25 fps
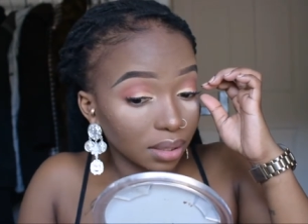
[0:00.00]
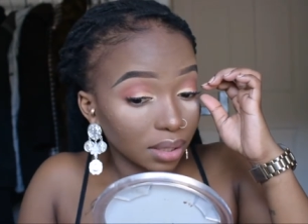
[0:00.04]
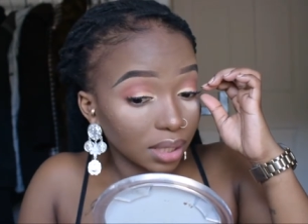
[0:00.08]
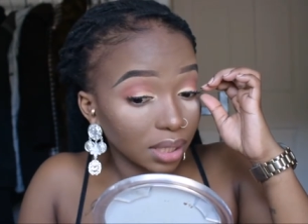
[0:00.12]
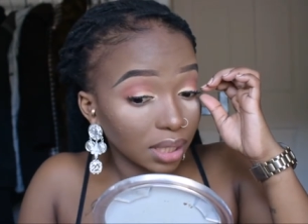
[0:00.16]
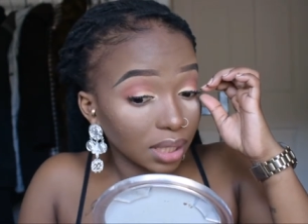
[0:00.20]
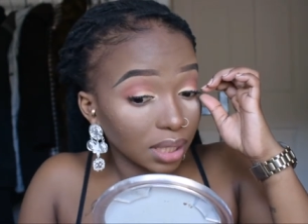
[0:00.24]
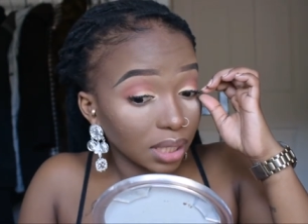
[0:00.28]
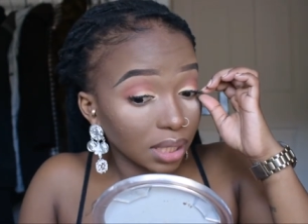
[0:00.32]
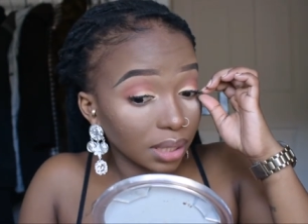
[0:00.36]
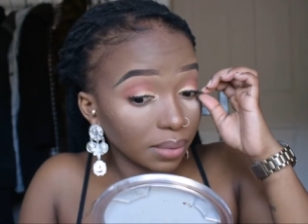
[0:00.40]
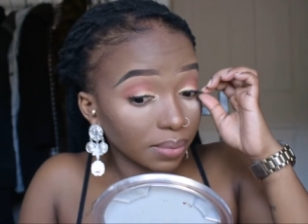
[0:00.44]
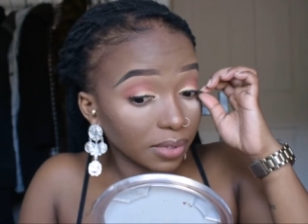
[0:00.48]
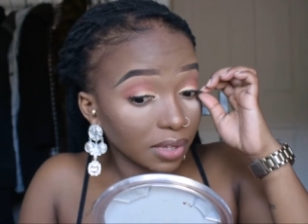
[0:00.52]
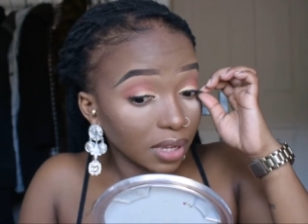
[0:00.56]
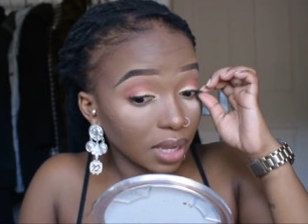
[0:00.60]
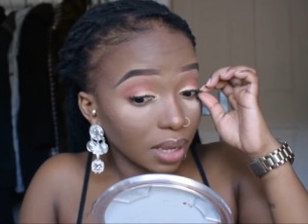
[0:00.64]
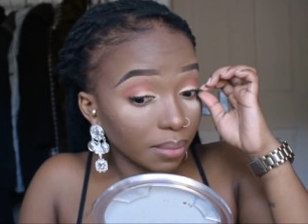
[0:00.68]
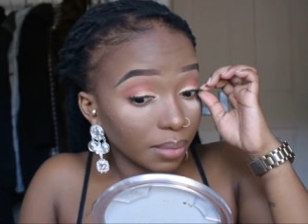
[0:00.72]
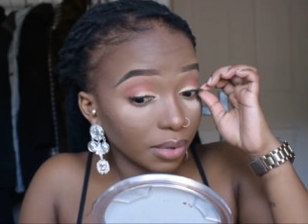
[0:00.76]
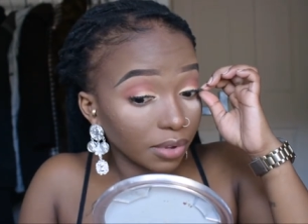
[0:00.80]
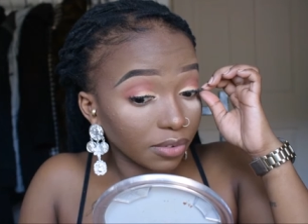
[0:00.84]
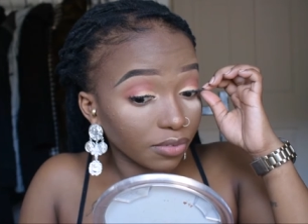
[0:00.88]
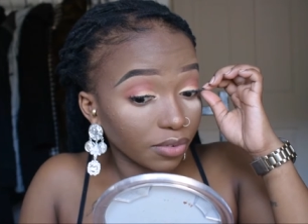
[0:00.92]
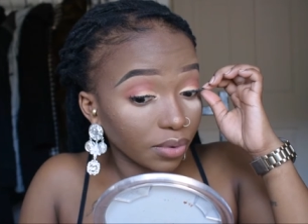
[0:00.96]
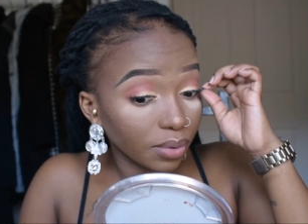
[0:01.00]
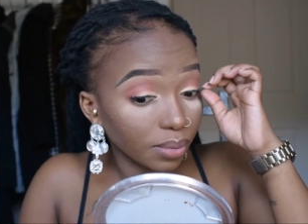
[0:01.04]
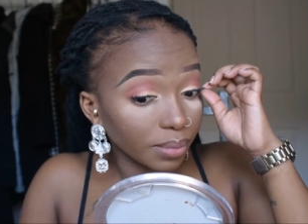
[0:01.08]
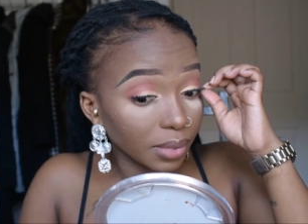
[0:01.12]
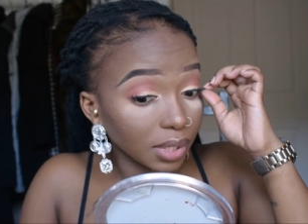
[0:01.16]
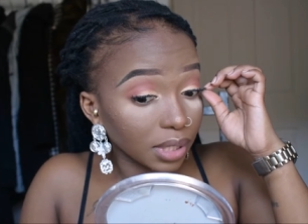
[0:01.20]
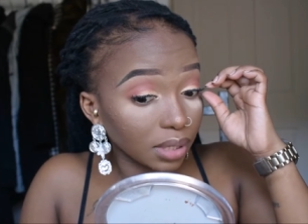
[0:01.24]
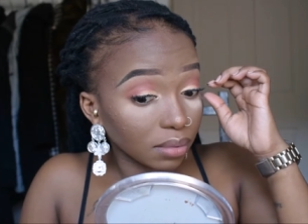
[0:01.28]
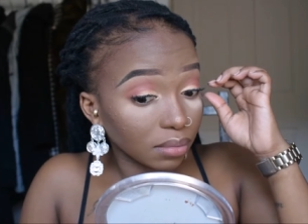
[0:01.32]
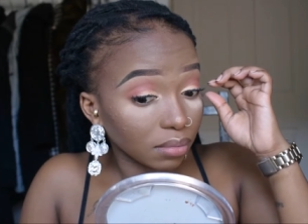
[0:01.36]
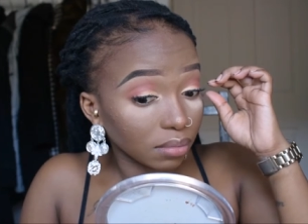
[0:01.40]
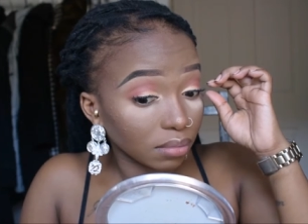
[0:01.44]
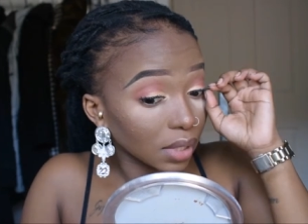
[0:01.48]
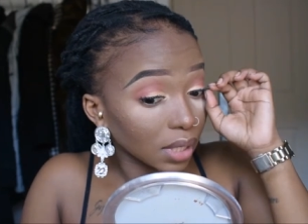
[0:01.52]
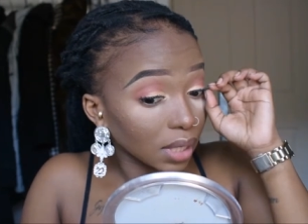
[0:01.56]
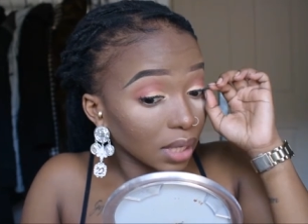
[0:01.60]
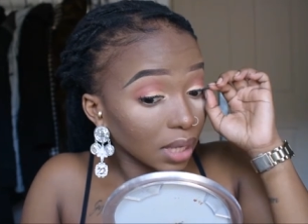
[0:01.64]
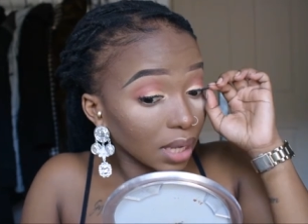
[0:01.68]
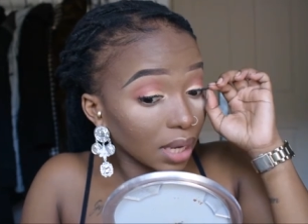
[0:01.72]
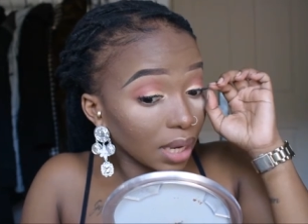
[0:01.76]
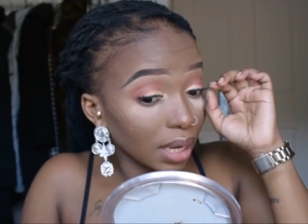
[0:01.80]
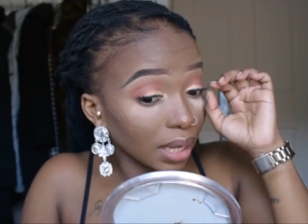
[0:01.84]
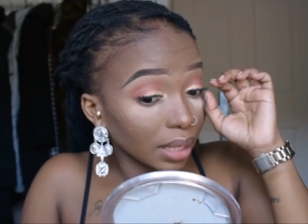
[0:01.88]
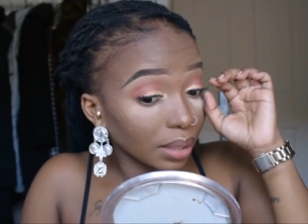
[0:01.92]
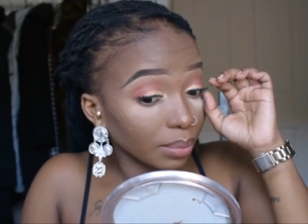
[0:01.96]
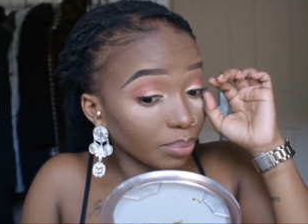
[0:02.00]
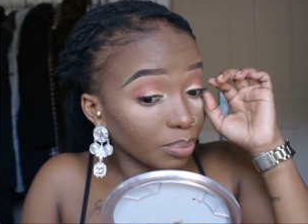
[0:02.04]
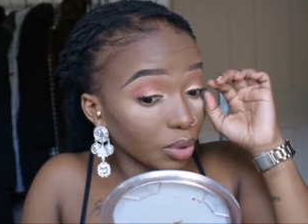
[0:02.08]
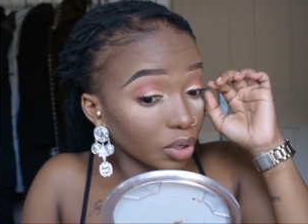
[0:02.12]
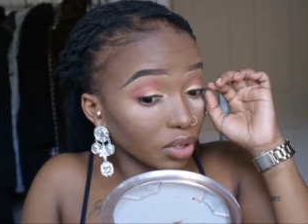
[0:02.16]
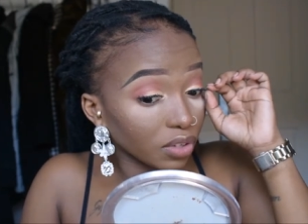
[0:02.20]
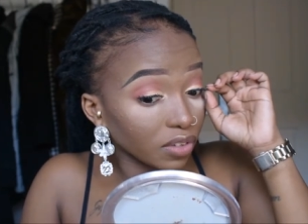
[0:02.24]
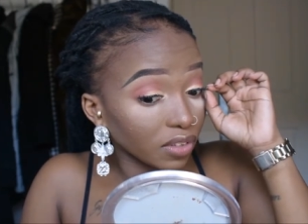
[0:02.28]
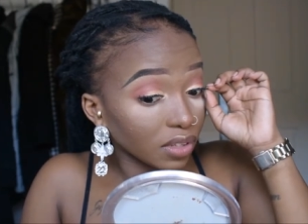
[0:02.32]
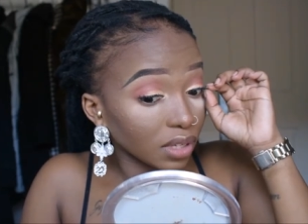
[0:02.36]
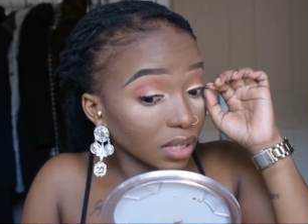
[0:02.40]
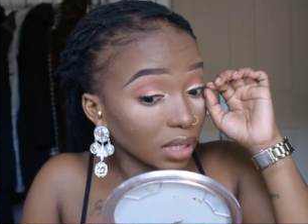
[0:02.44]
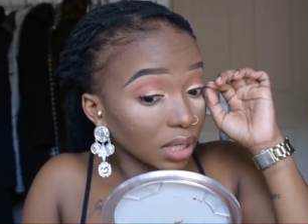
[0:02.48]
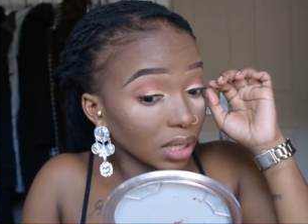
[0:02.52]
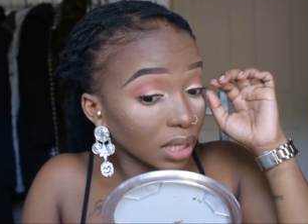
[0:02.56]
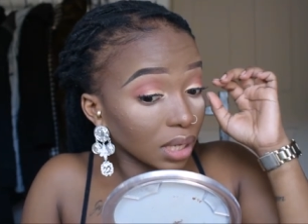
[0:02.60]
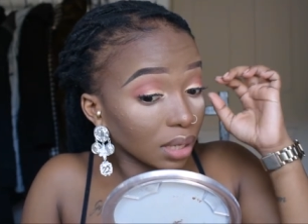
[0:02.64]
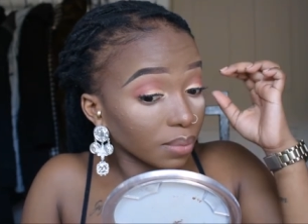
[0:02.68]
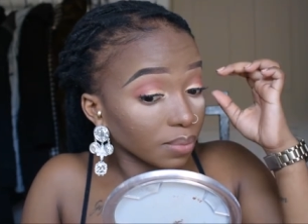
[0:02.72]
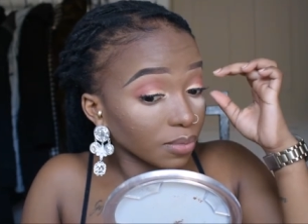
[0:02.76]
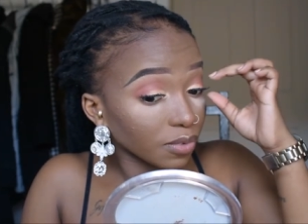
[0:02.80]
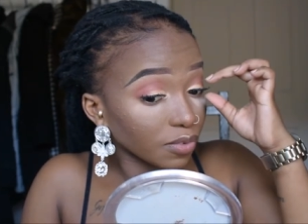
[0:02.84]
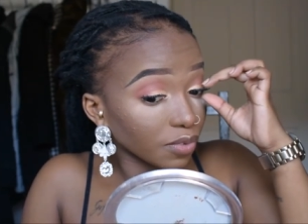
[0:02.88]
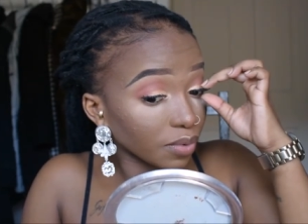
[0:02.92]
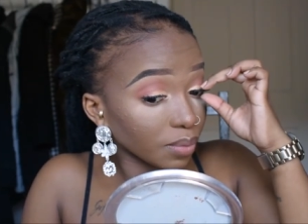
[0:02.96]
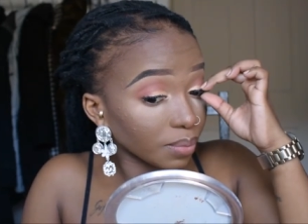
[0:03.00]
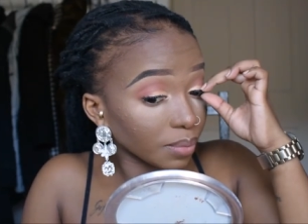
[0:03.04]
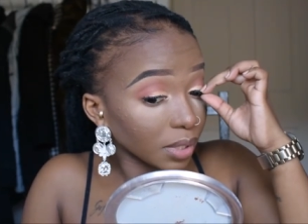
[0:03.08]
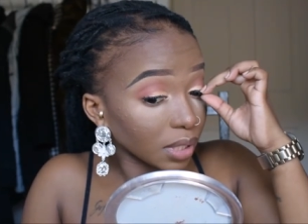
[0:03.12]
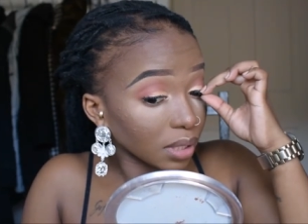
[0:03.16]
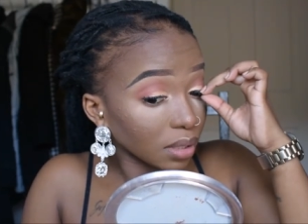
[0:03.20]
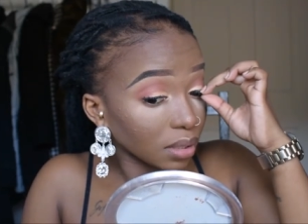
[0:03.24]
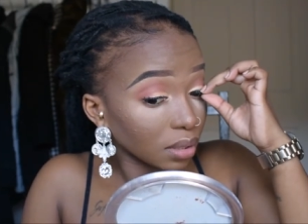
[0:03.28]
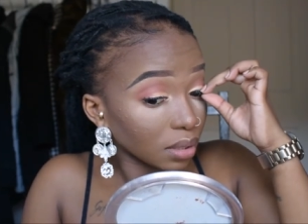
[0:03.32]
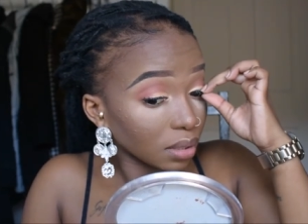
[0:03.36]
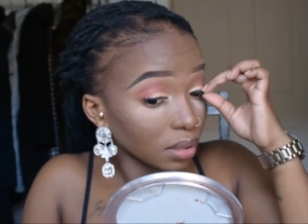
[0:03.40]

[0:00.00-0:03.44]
it keeps coming for me. Like it personally comes for me.